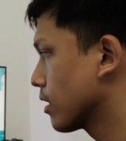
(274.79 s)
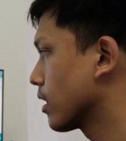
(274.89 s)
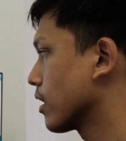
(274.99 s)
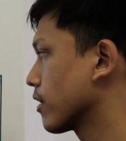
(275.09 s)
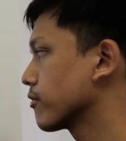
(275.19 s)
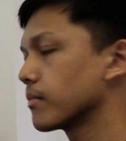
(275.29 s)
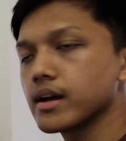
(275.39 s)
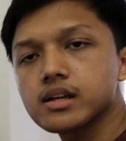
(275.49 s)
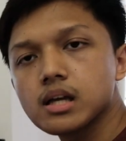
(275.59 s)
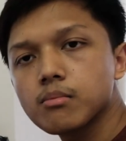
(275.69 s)
I have my
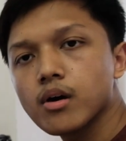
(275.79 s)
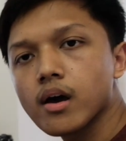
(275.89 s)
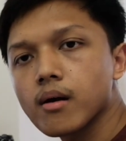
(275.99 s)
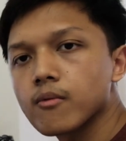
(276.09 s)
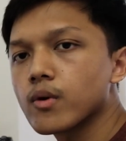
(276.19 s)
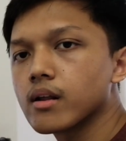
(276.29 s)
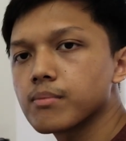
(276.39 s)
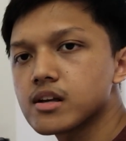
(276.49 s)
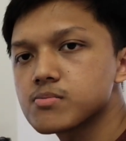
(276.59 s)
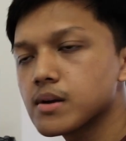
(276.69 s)
keyboard, when I
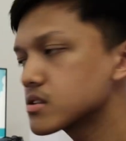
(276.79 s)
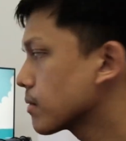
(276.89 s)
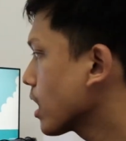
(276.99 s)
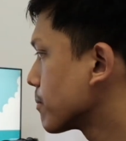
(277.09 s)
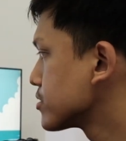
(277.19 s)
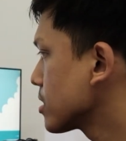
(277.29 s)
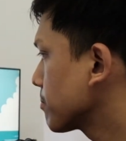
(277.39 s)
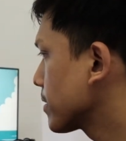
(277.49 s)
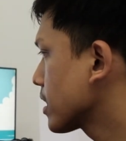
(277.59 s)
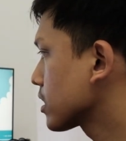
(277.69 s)
press spacebar, I'm
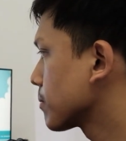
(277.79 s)
jumping,